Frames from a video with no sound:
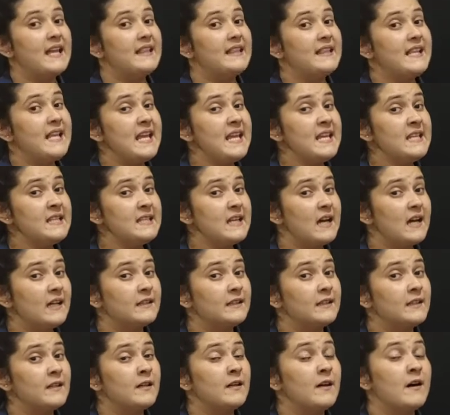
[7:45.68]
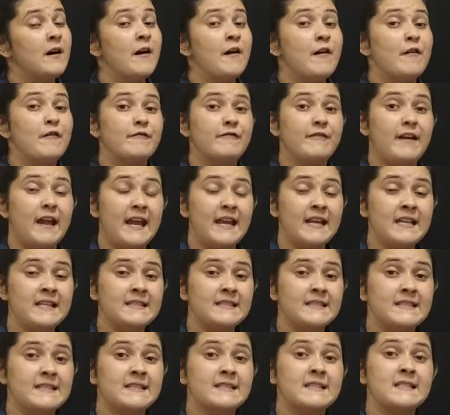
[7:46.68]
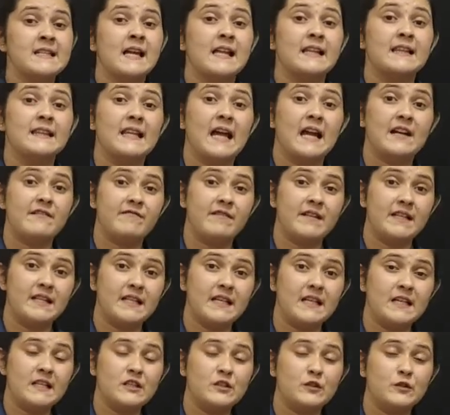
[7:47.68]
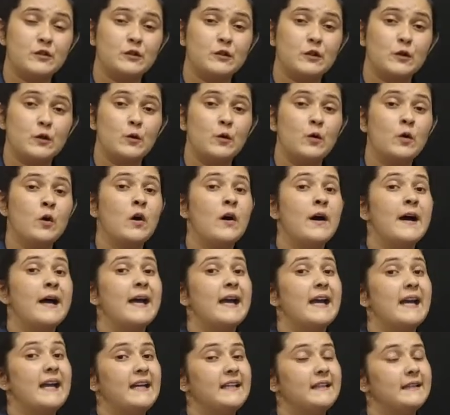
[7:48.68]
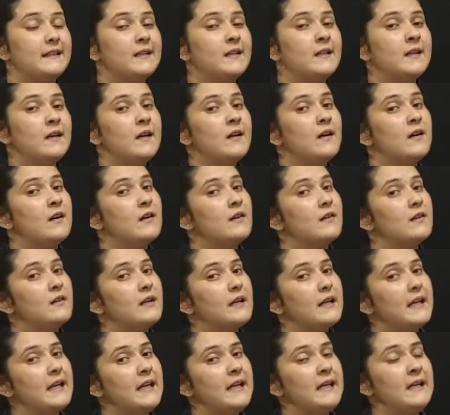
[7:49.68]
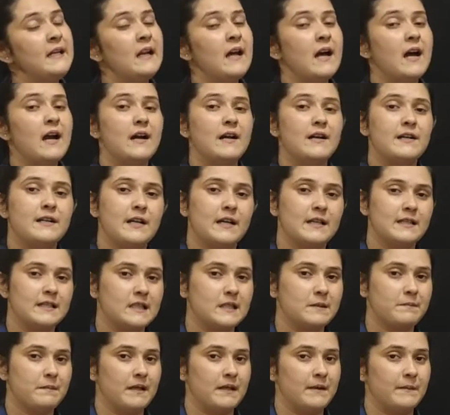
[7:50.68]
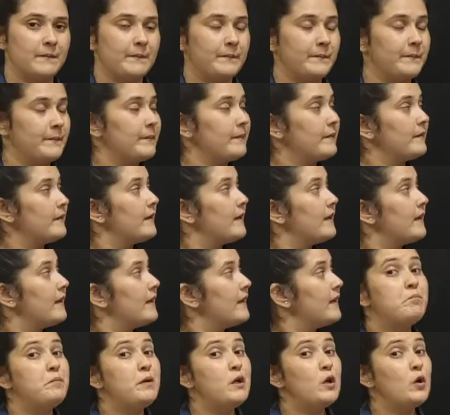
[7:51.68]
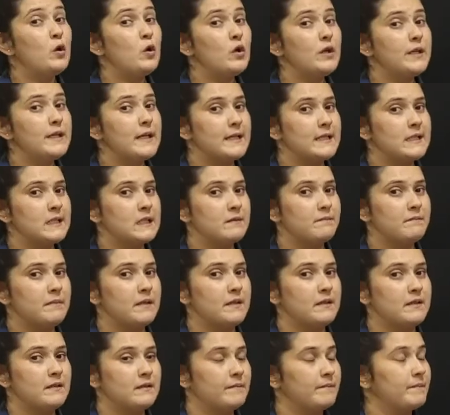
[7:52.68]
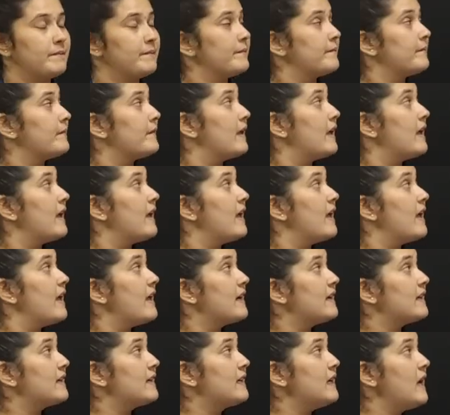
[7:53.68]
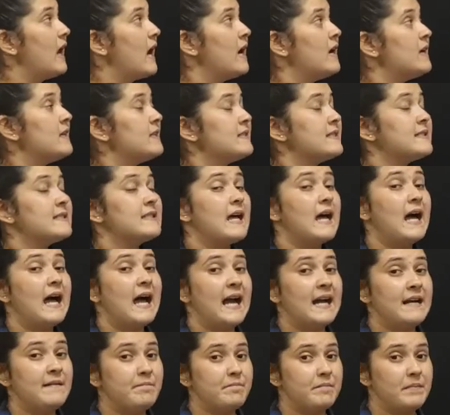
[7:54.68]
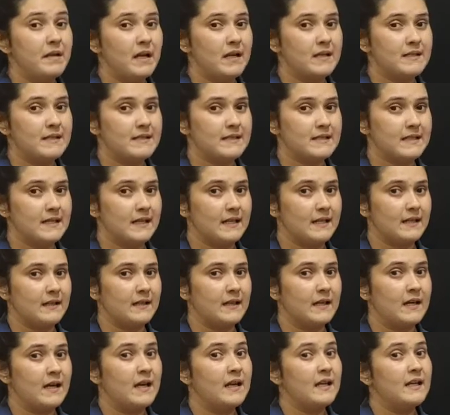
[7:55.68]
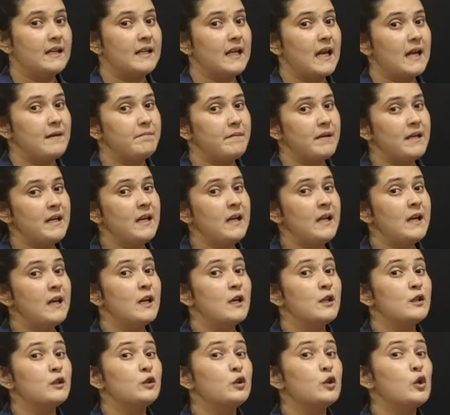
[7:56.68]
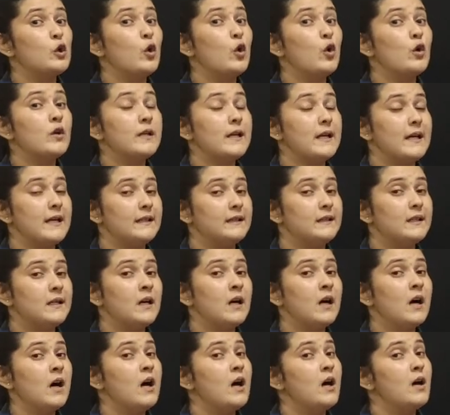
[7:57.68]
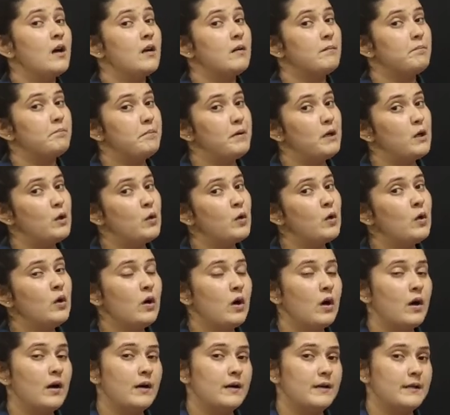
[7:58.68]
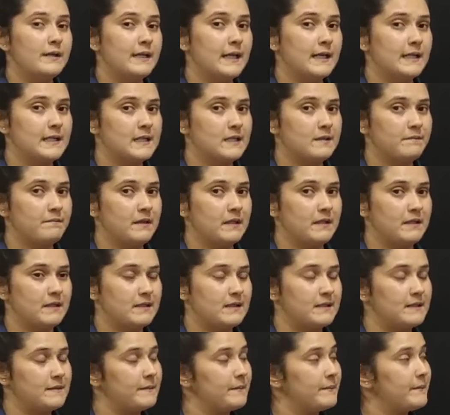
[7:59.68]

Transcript: These are the waste that we need to throw in the green dustbin. Blue dustbin. Glass and plastic can be thrown in the blue dustbins.